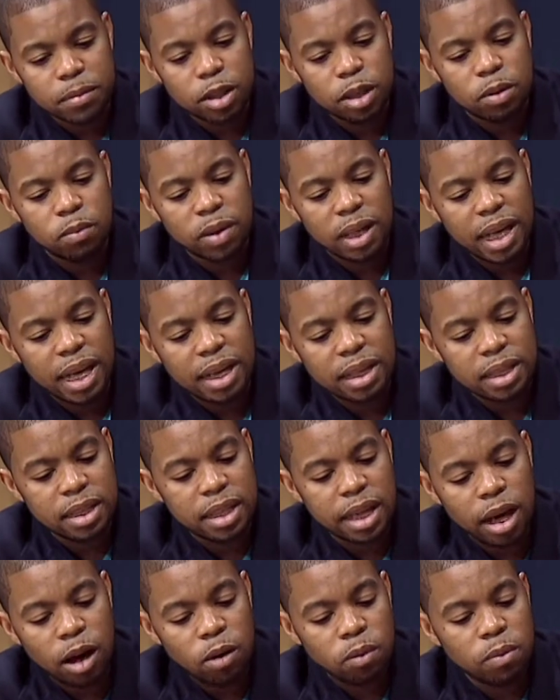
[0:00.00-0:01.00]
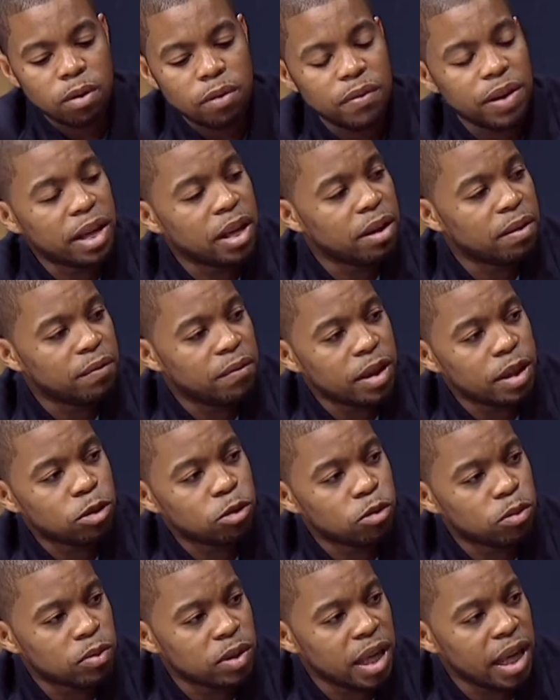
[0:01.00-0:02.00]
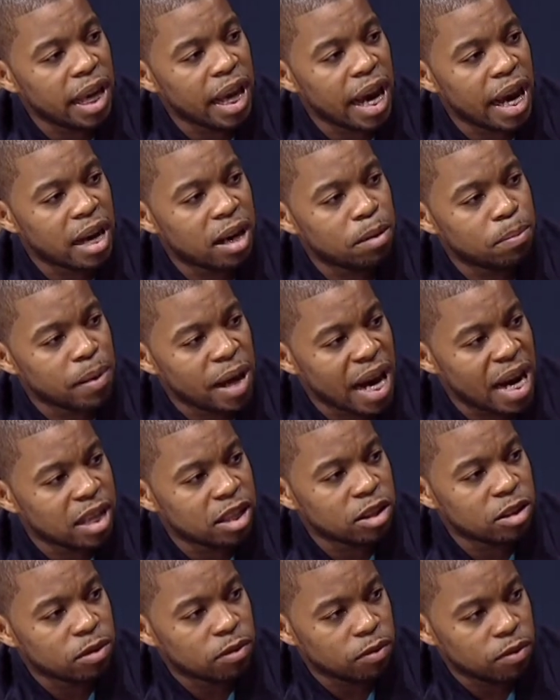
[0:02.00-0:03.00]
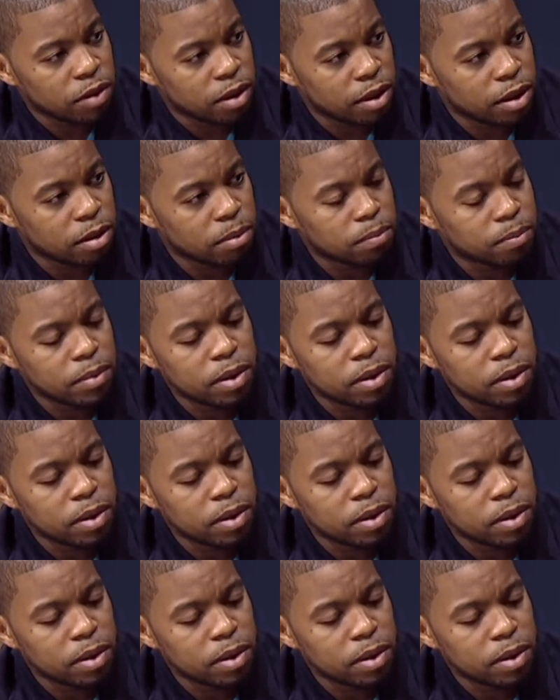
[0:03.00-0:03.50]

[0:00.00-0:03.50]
when he dealt with individuals, he had compassion for them.